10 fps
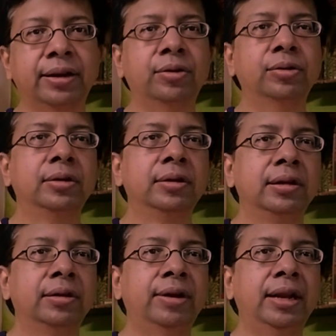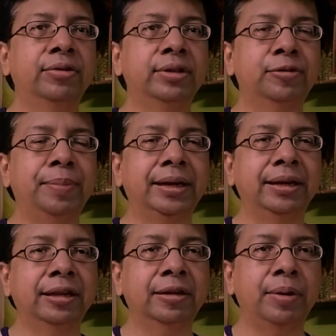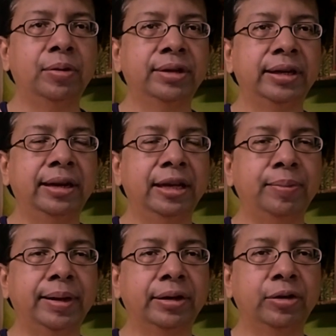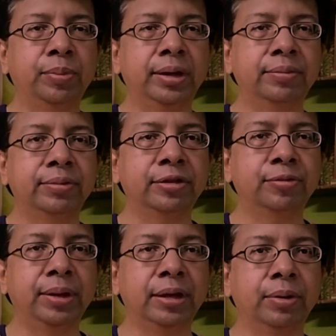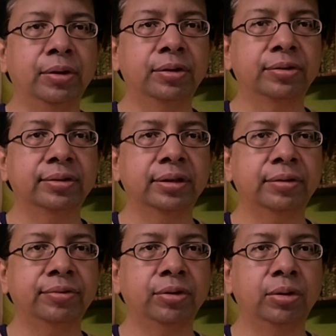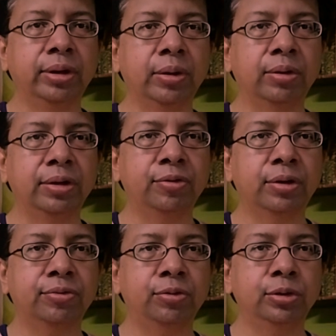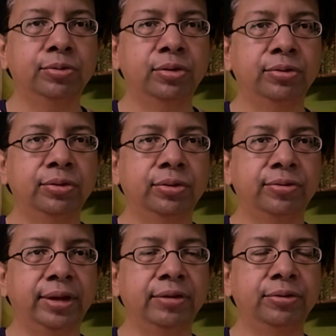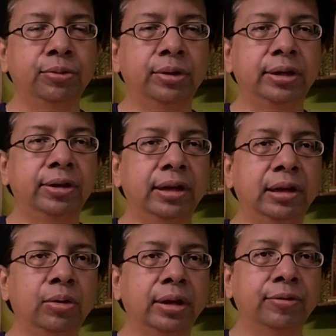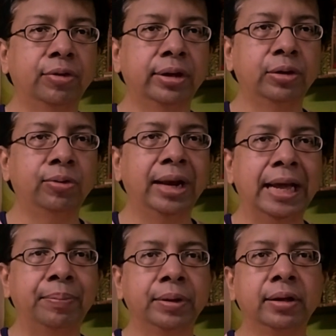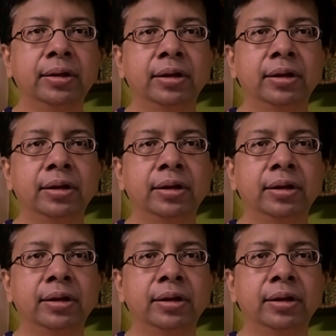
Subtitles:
Now, while I was expecting that bounce, I didn't expect it to become this big, because if you're looking only for a fourth wave, you weren't really looking for an overlap